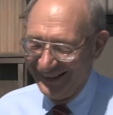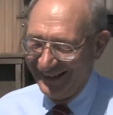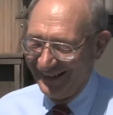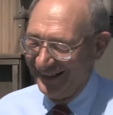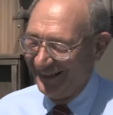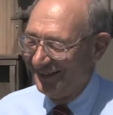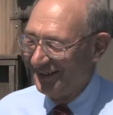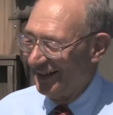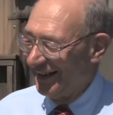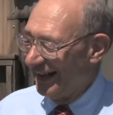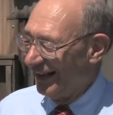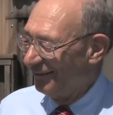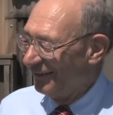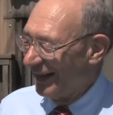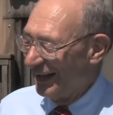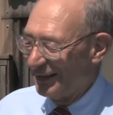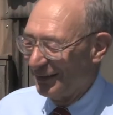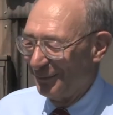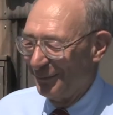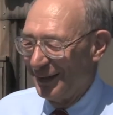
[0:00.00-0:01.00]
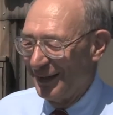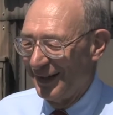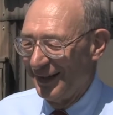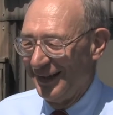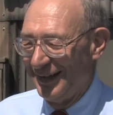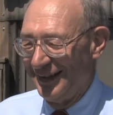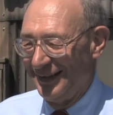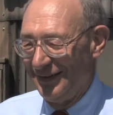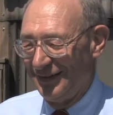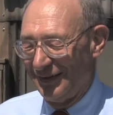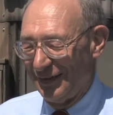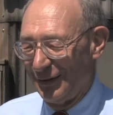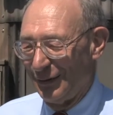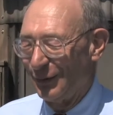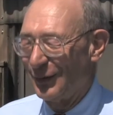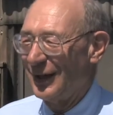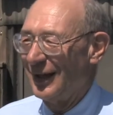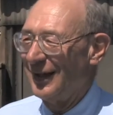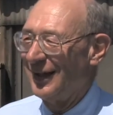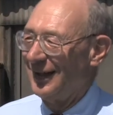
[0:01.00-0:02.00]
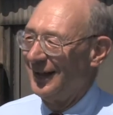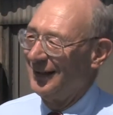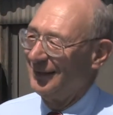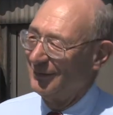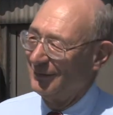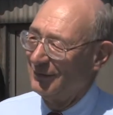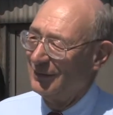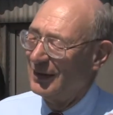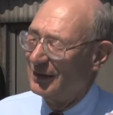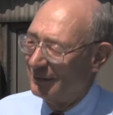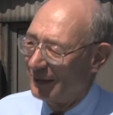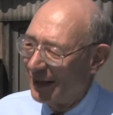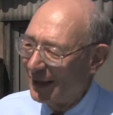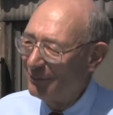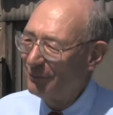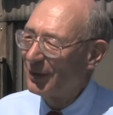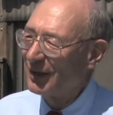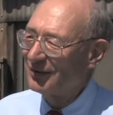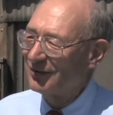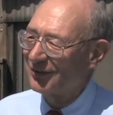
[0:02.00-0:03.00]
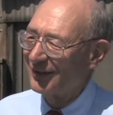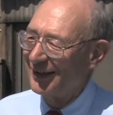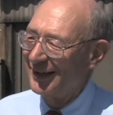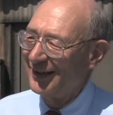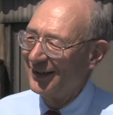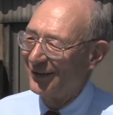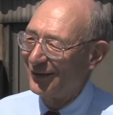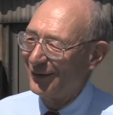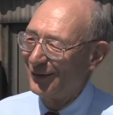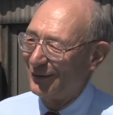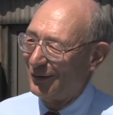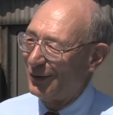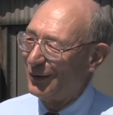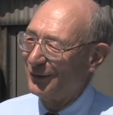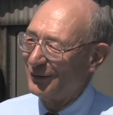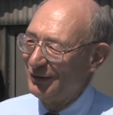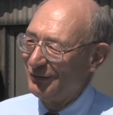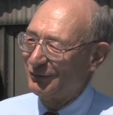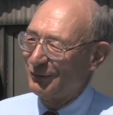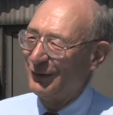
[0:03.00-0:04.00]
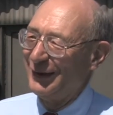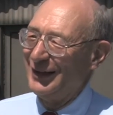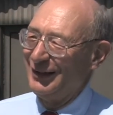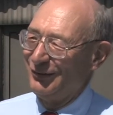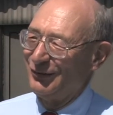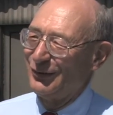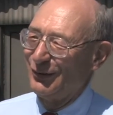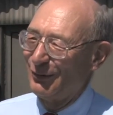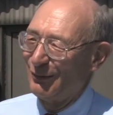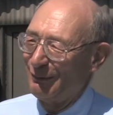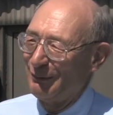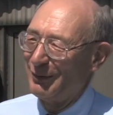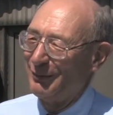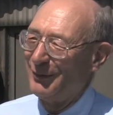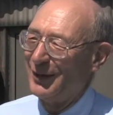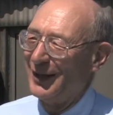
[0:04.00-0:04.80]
He said, I've got the money. He said, okay. 9 months later, all these crates showed up in